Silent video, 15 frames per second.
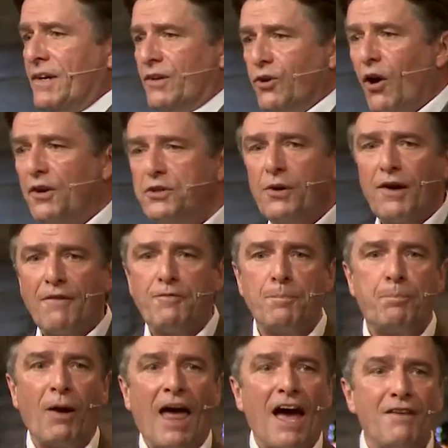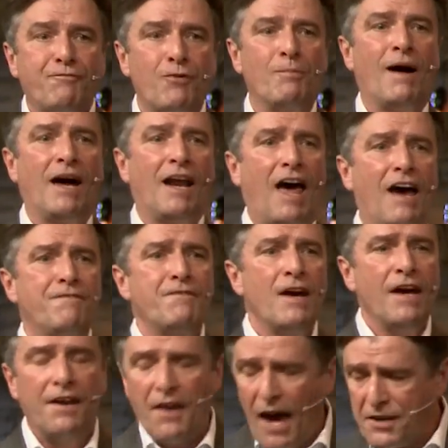Lord, you have a plan for my life,
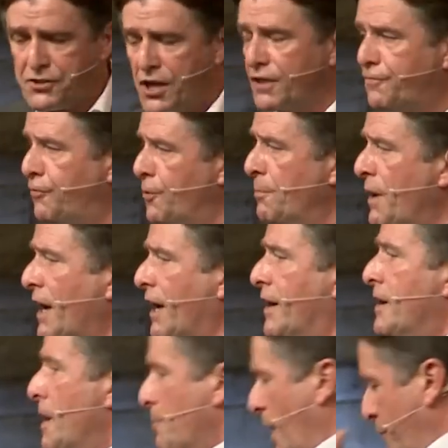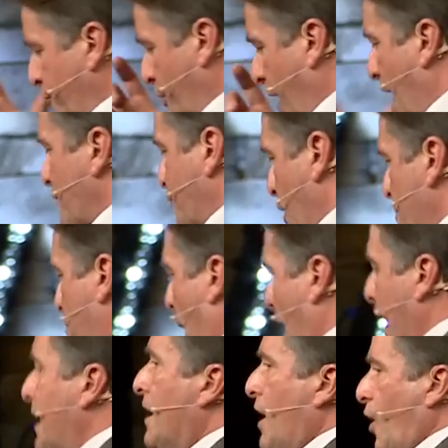and not just for me, but for
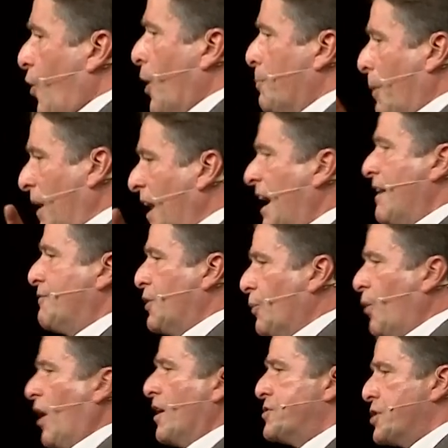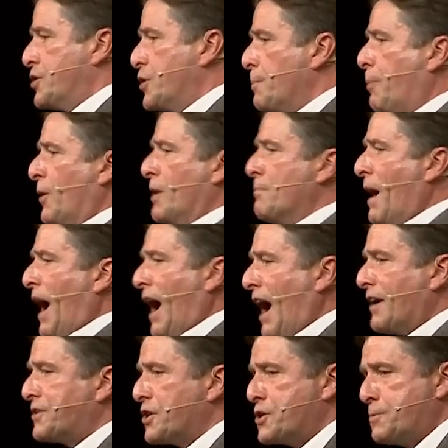everybody who will believe the words that you put in my
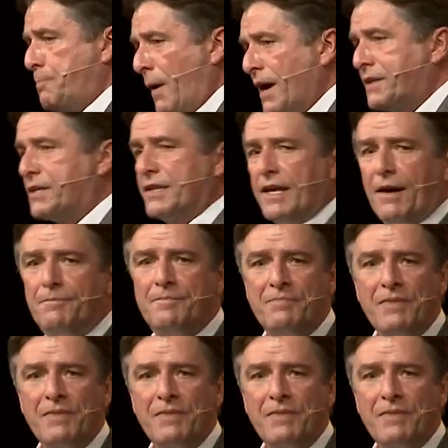heart to speak to them.